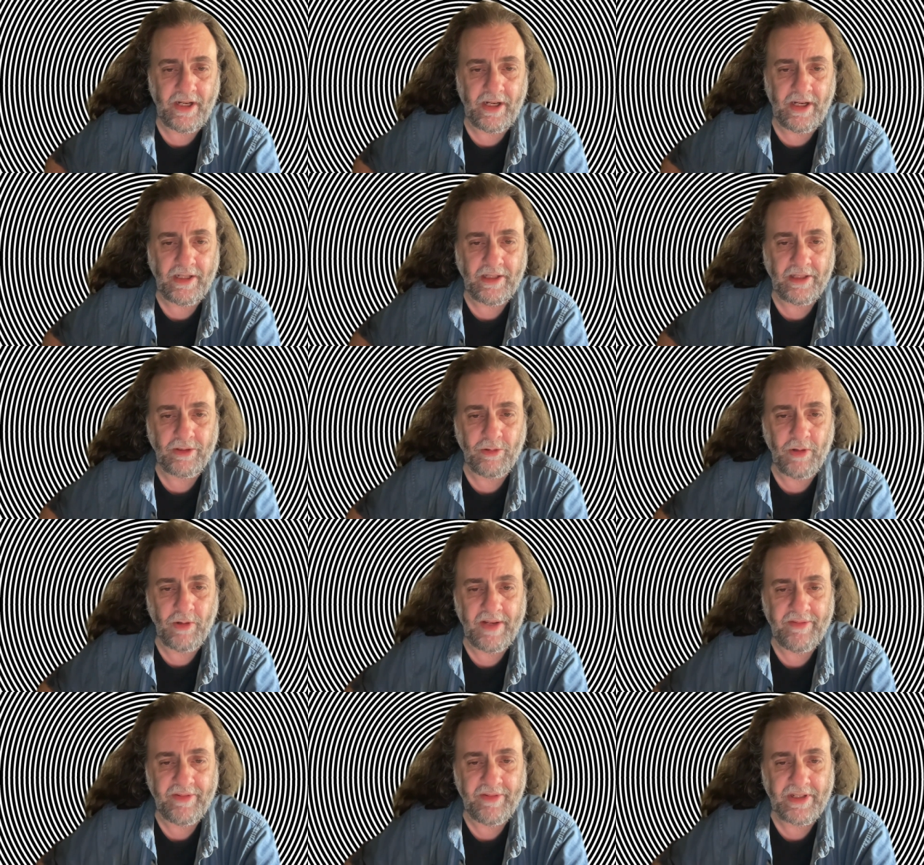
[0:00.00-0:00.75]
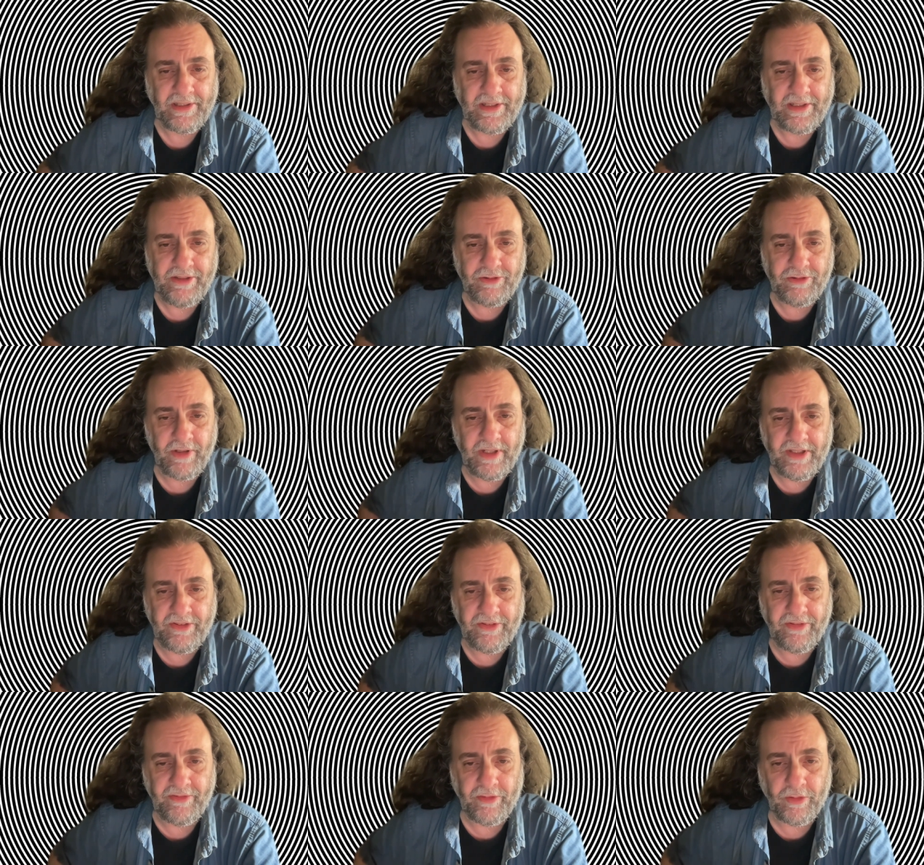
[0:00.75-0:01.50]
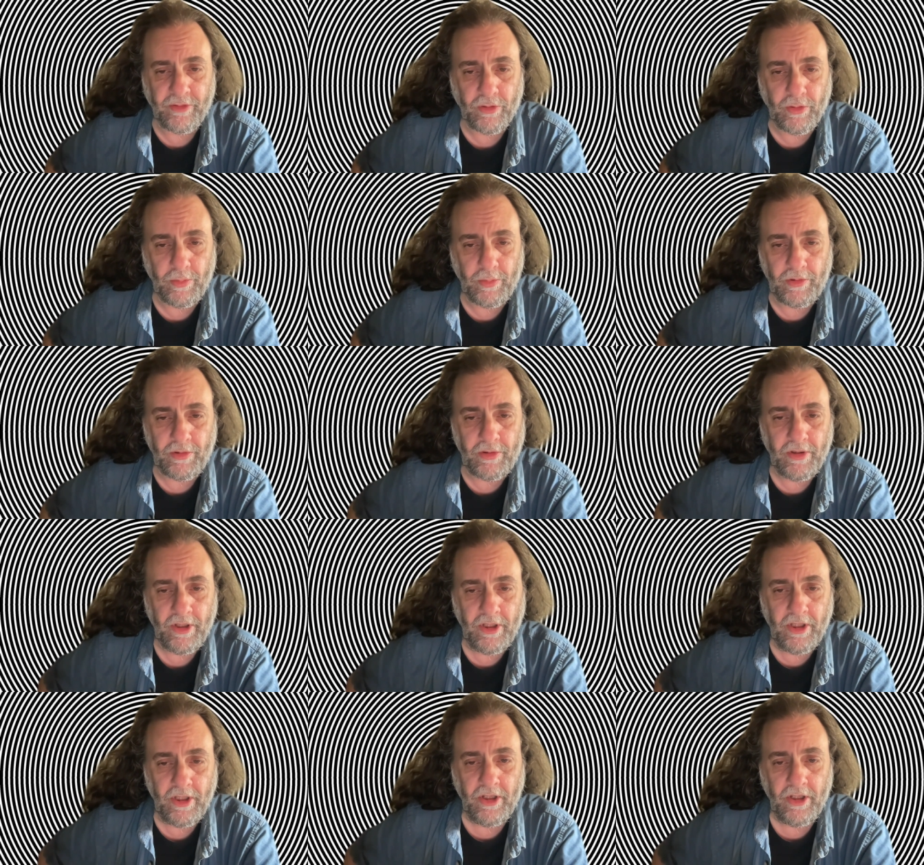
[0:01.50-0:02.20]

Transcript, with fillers: holographically transferable